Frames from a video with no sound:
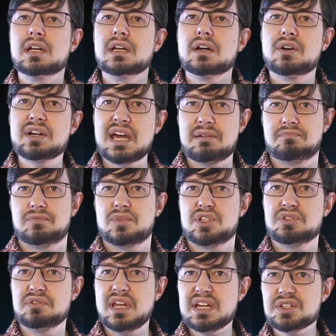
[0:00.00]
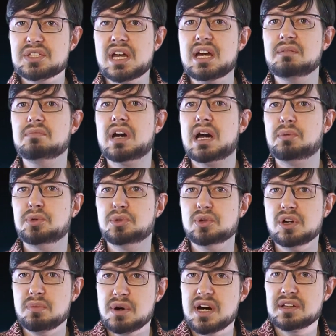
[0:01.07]
Okay, so next time I will
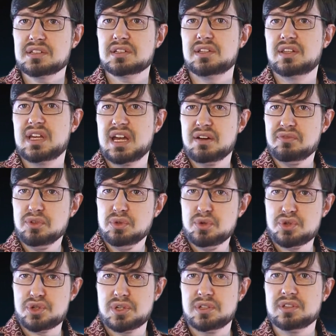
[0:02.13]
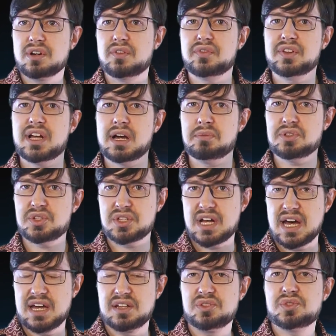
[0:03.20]
talk about the evolution of climate
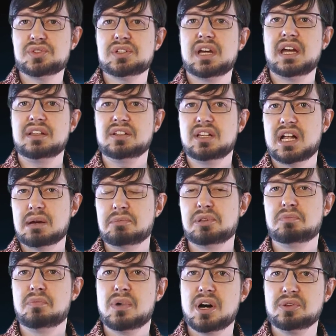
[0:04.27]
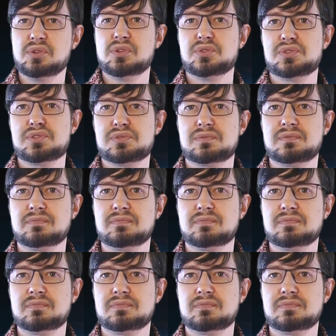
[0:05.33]
science and climate models.